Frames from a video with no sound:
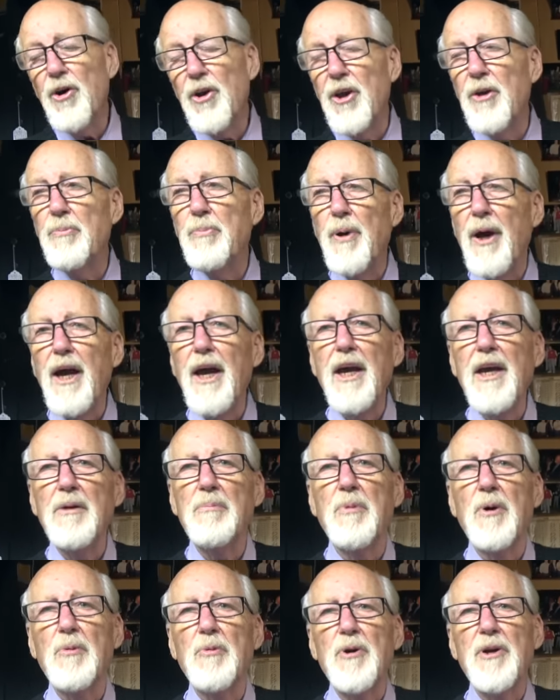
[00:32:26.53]
you paid,
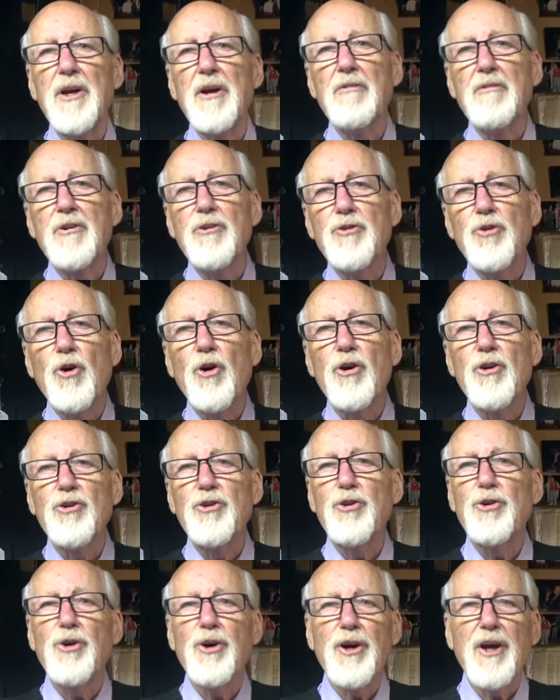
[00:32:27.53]
but we never charged
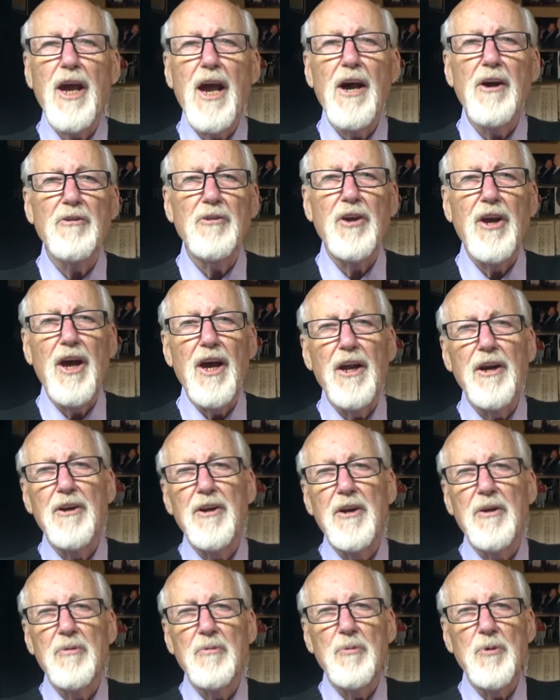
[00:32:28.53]
your account yet,
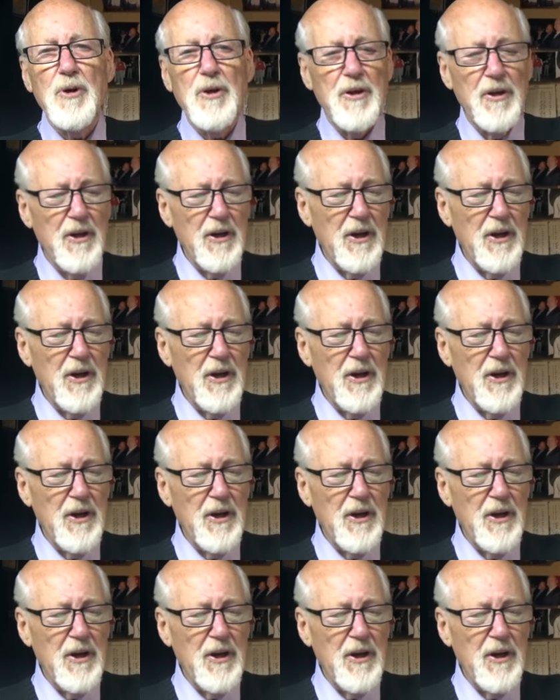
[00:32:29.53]
and we